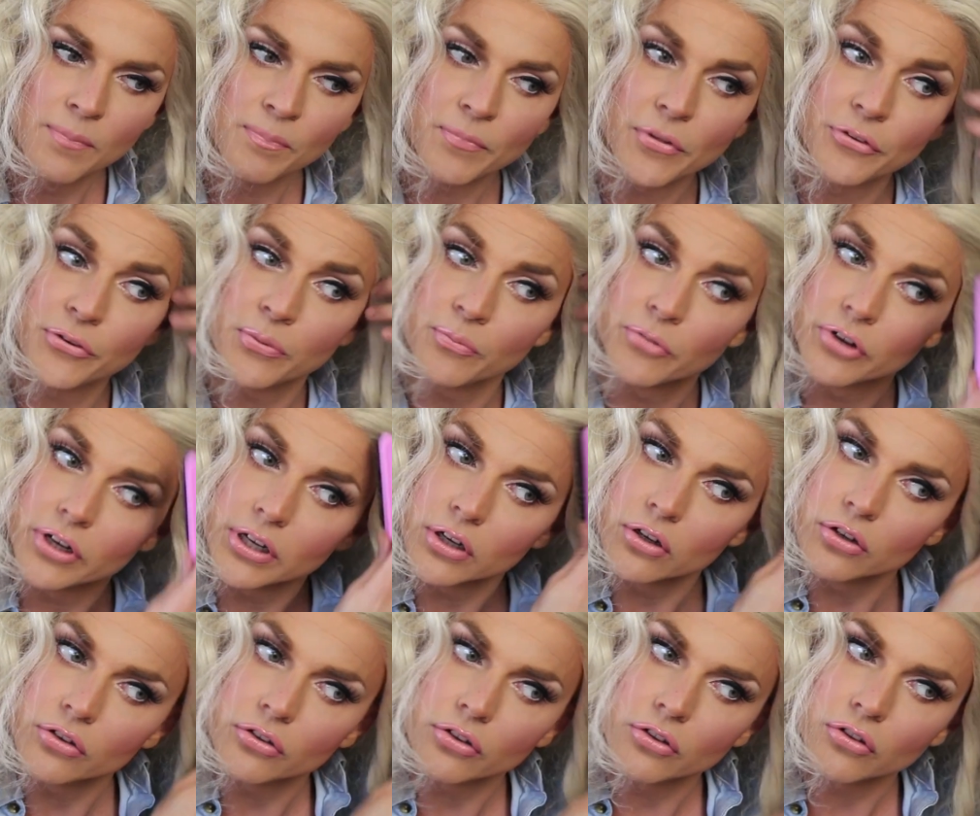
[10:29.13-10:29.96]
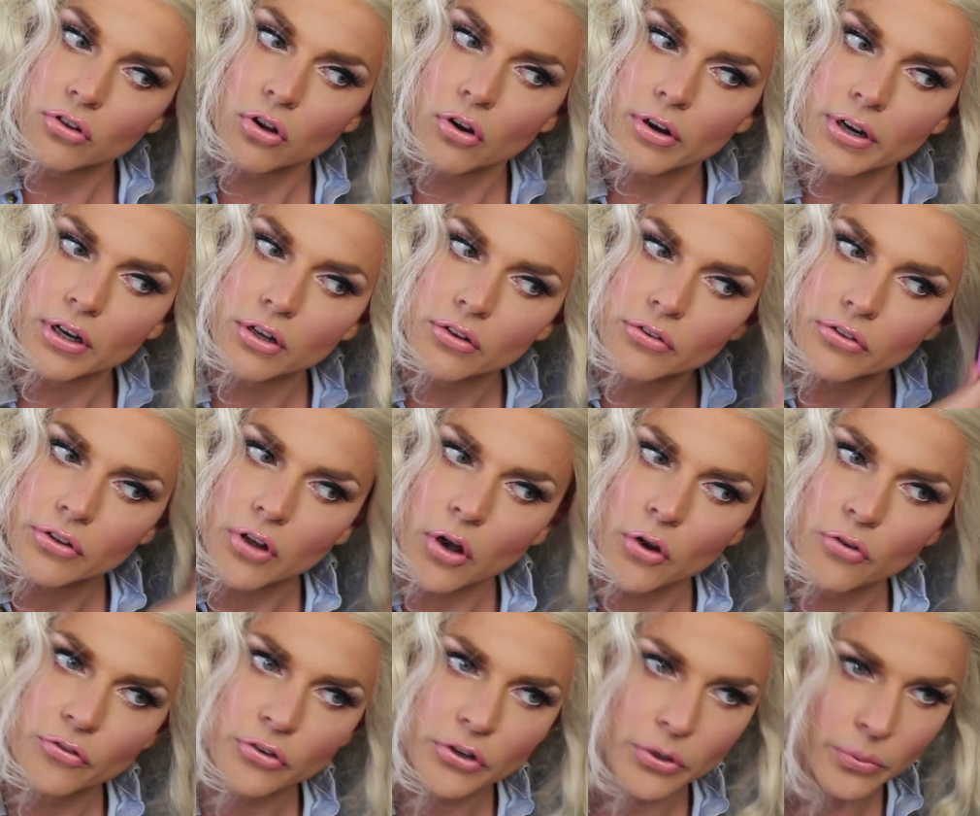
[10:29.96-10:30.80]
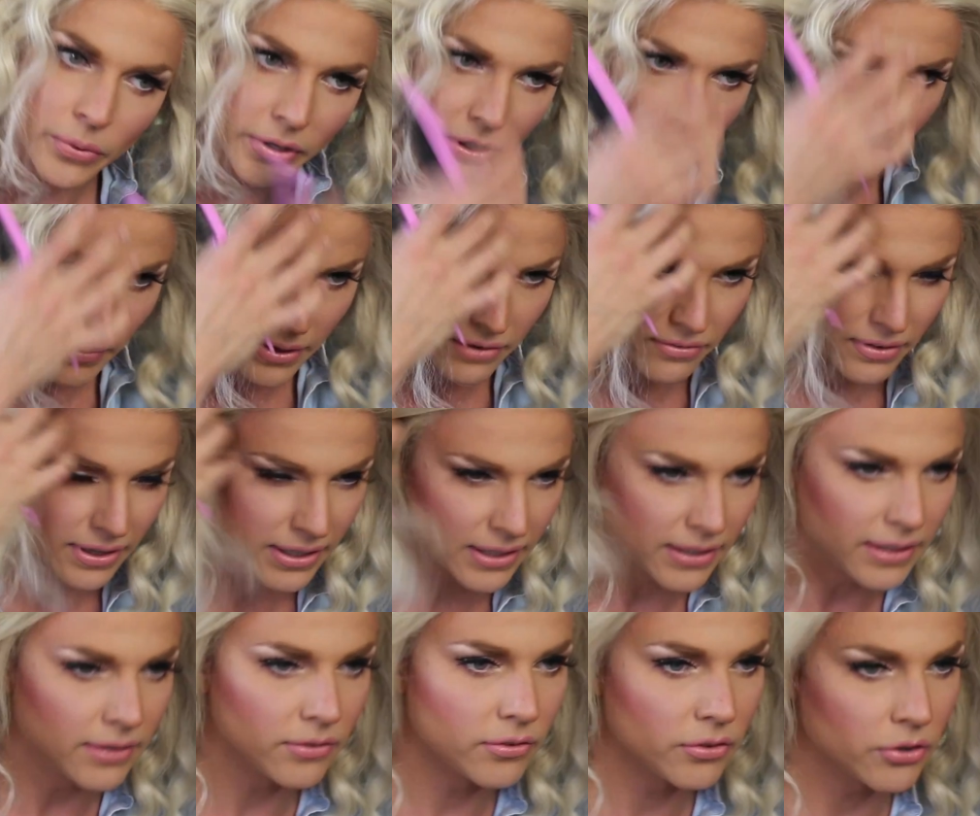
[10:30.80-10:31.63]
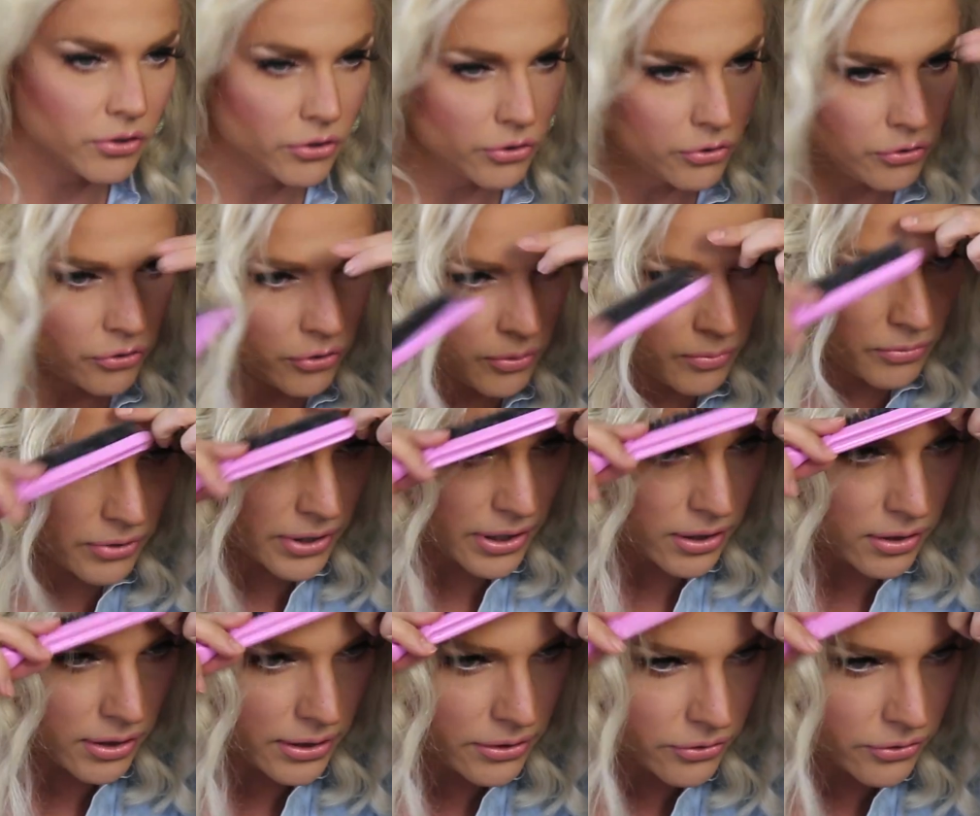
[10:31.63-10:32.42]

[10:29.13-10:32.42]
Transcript: There's some really good tutorials over at Wigs by Vanity's YouTube channel.